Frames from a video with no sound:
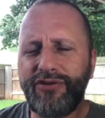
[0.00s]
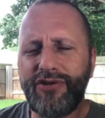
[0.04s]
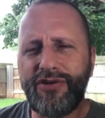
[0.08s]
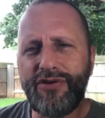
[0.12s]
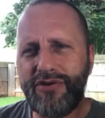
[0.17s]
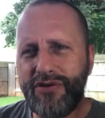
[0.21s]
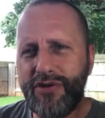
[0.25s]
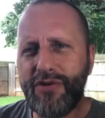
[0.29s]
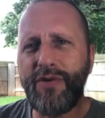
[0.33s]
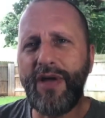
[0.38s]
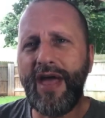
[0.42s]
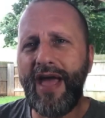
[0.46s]
so you
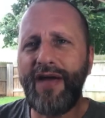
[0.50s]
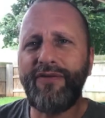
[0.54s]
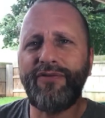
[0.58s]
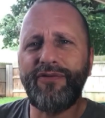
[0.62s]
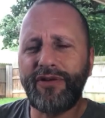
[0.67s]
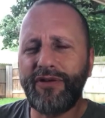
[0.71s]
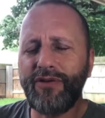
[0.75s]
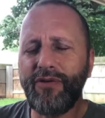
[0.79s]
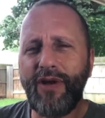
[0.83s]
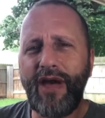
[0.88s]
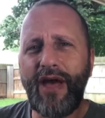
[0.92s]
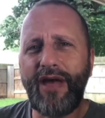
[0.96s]
do have
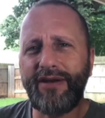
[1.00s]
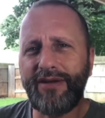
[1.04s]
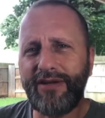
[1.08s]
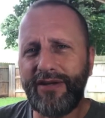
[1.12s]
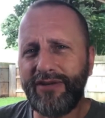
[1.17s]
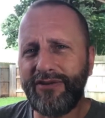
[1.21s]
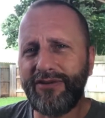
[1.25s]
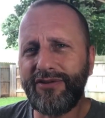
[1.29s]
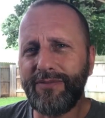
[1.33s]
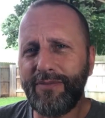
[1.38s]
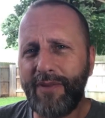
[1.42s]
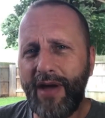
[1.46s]
to go out and
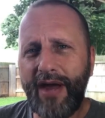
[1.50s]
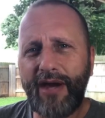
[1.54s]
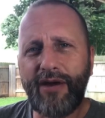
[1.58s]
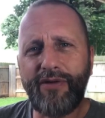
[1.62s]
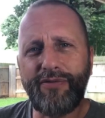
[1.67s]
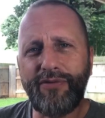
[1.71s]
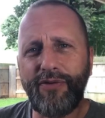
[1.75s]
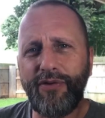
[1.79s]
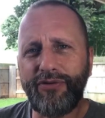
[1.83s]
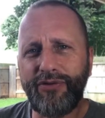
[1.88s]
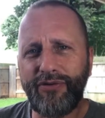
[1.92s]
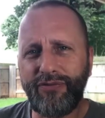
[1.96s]
get some
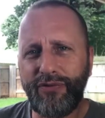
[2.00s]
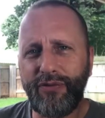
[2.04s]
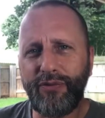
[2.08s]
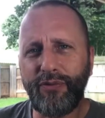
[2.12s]
microphones if